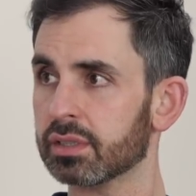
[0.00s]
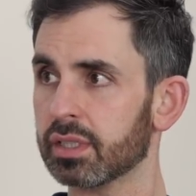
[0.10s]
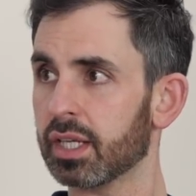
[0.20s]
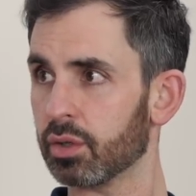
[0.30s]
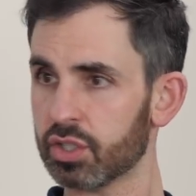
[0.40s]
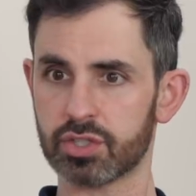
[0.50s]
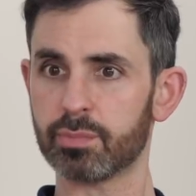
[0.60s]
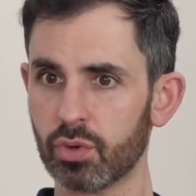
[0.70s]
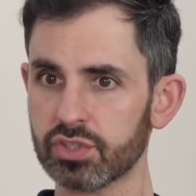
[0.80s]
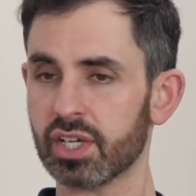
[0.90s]
Because
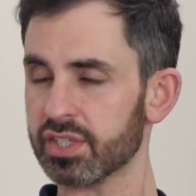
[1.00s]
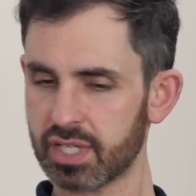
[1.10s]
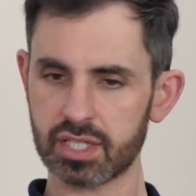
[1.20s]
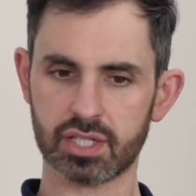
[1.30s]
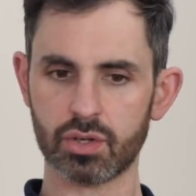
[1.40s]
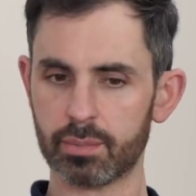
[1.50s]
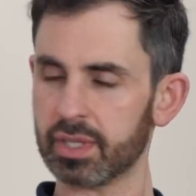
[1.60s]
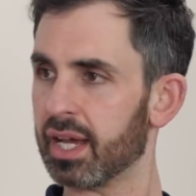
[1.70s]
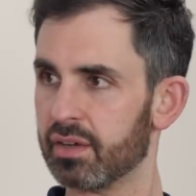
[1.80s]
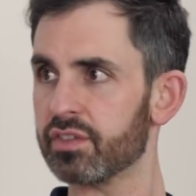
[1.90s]
sports cars tend to not be
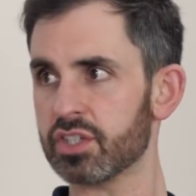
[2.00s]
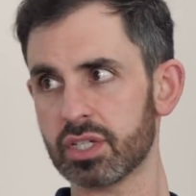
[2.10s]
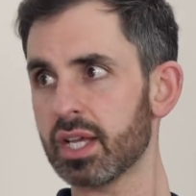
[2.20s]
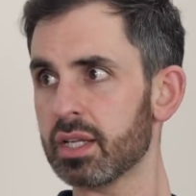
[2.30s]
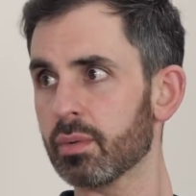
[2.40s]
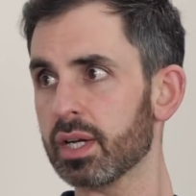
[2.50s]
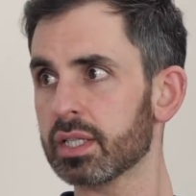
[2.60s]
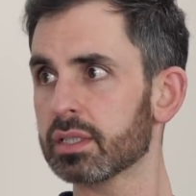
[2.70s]
that efficient anyway.